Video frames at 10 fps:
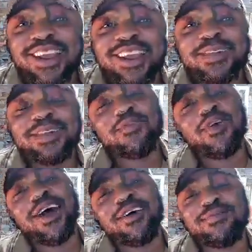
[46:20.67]
Igbo
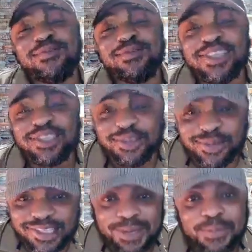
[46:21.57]
have
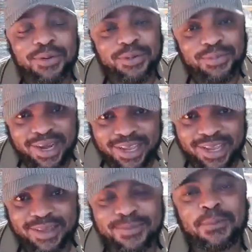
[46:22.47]
disunity problem.
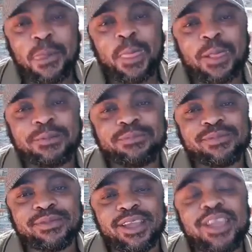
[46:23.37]

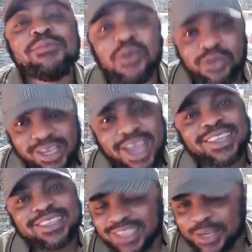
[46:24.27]
Igbos are
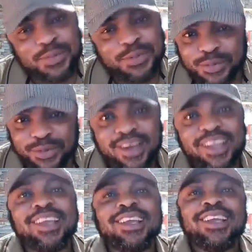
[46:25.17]
sick people.
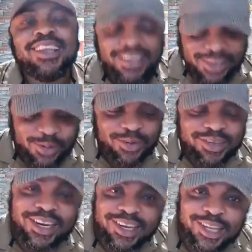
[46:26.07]
You know,
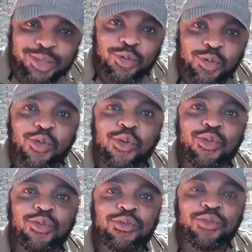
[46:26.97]
they need to
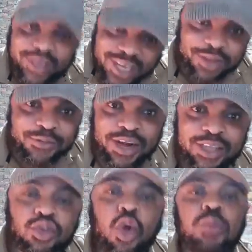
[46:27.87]
go for
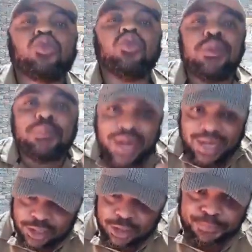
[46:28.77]
deliverance. Come to the
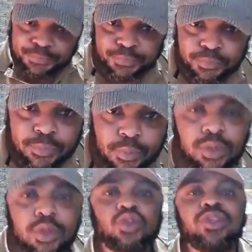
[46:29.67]
palace
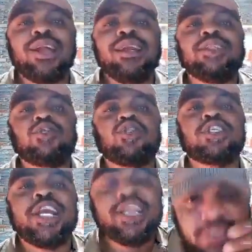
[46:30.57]
so that let us
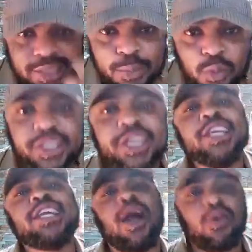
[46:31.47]
cleanse them with a
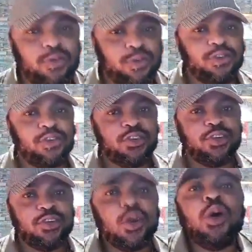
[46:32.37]
nikau.
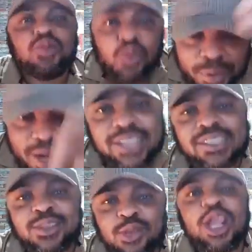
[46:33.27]
Come to
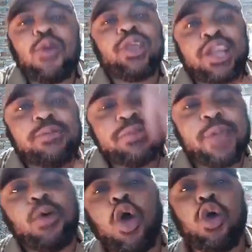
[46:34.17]
palace so that we clean them. Or